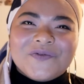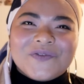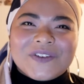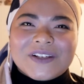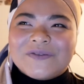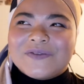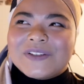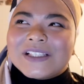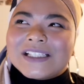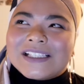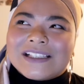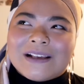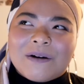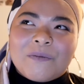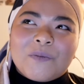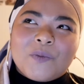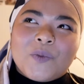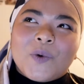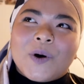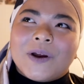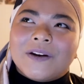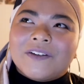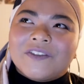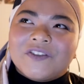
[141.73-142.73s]
If
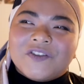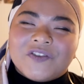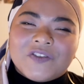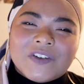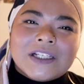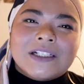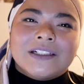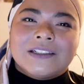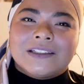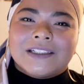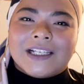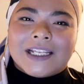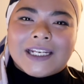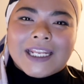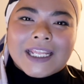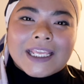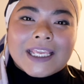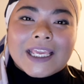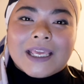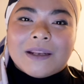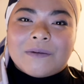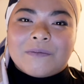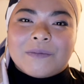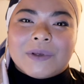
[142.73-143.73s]
someone feel that they
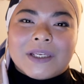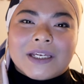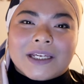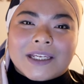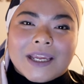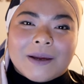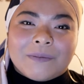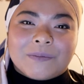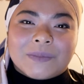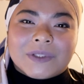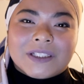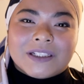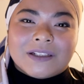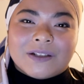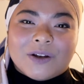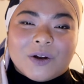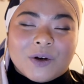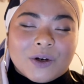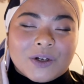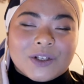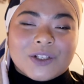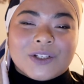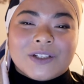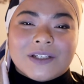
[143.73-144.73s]
can be a captain
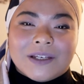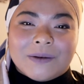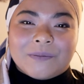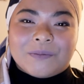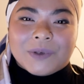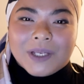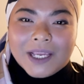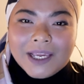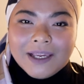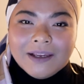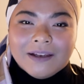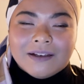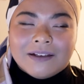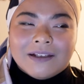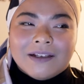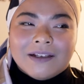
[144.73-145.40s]
on a ship, yeah,